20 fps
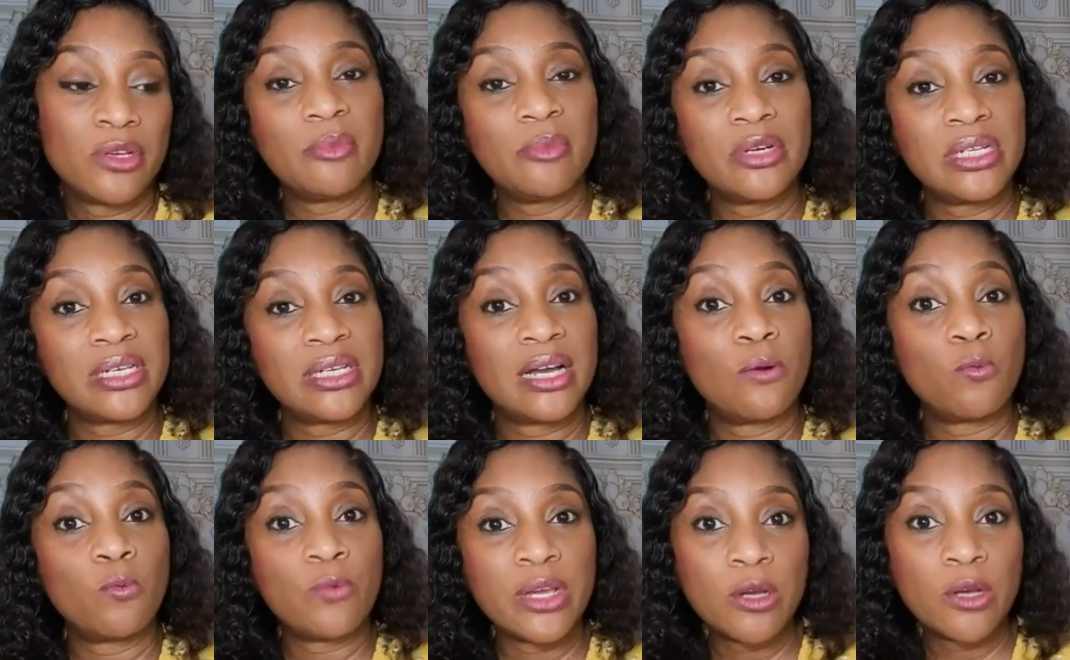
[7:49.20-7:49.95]
Anybody
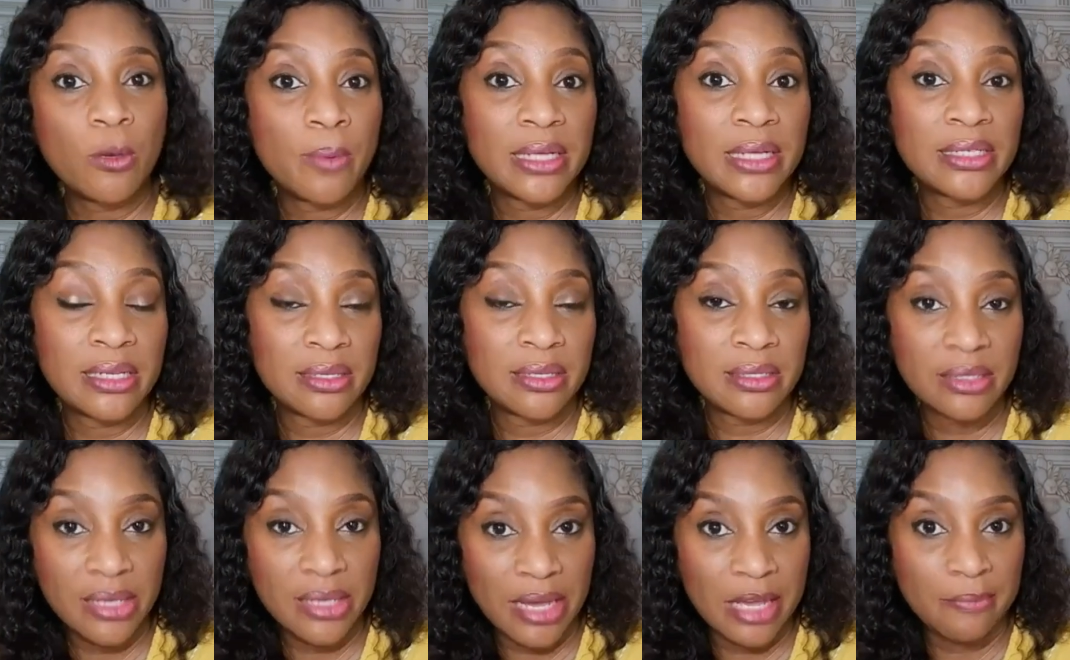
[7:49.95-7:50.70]
can wake up at
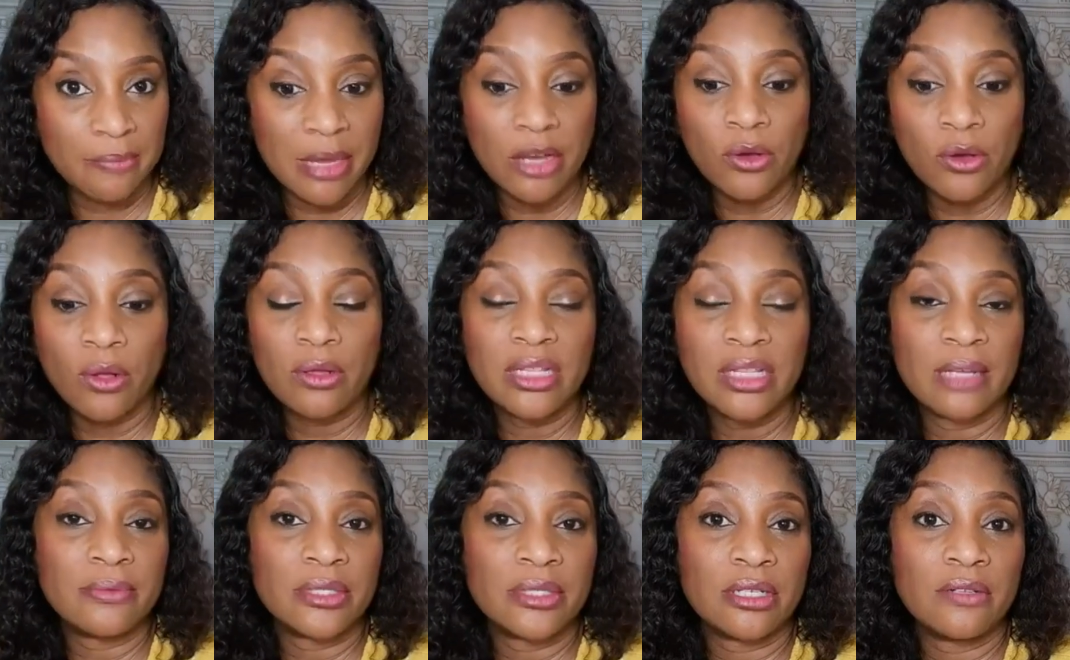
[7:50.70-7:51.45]
any time and
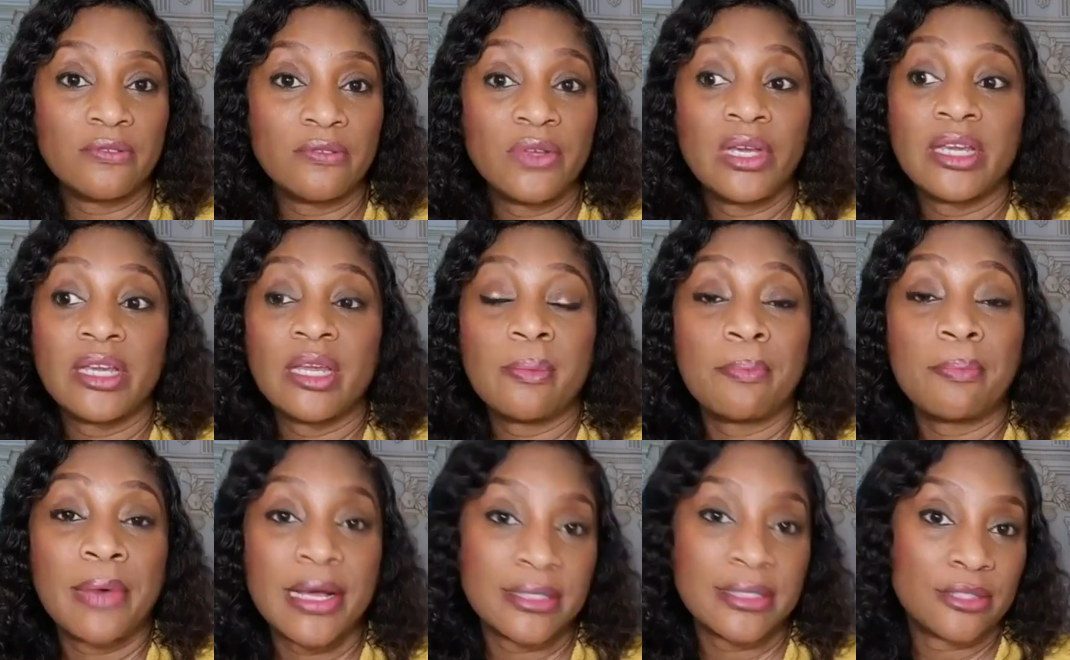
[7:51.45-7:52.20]
call themselves
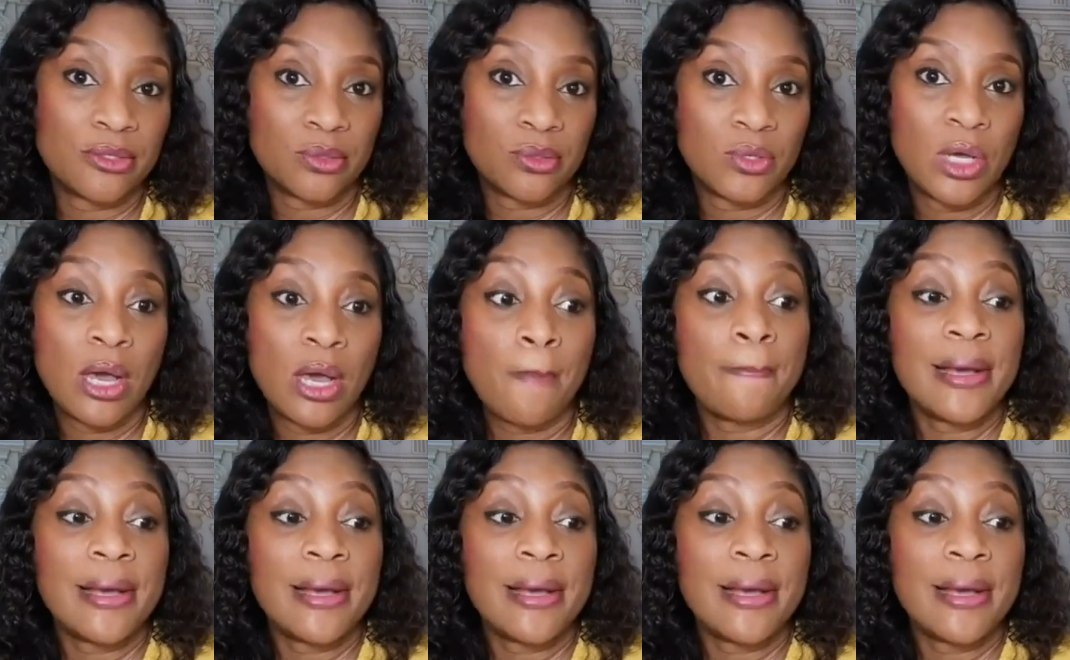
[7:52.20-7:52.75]
a pastor.